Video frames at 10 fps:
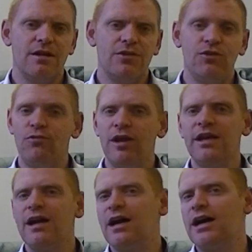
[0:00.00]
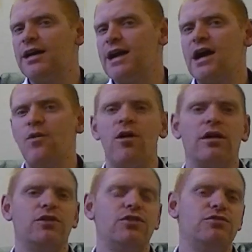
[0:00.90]
You really are now on
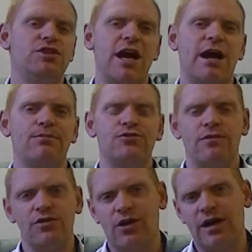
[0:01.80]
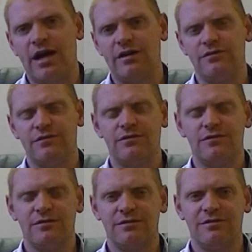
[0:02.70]
a new chapter of your life.
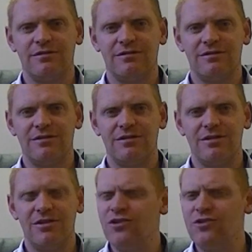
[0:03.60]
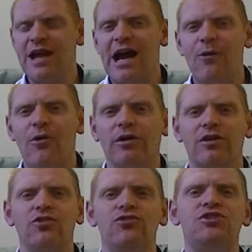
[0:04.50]
You're now on a
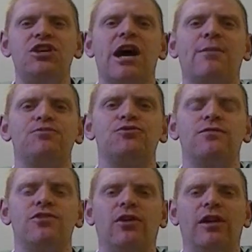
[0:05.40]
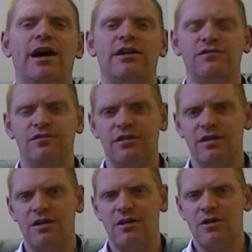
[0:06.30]
new chapter of your life.
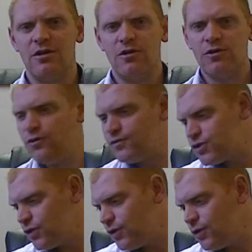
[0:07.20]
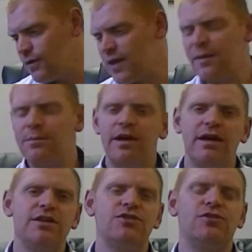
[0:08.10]
You've turned that
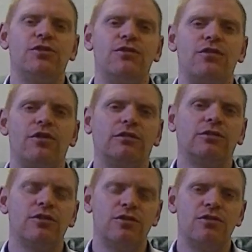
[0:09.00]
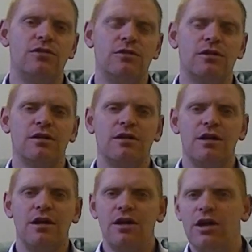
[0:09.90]
page over on
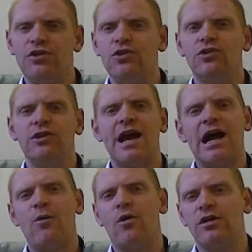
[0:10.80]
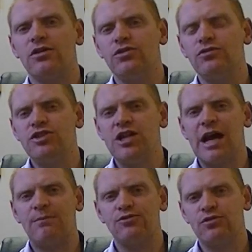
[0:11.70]
coke, and you're now on a new
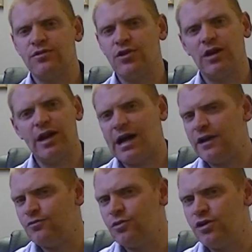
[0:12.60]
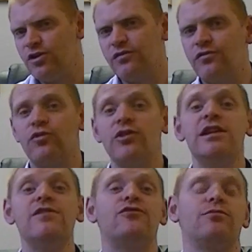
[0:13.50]
chapter of your life where you're
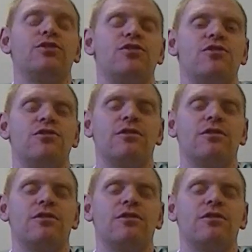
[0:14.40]
free from coke,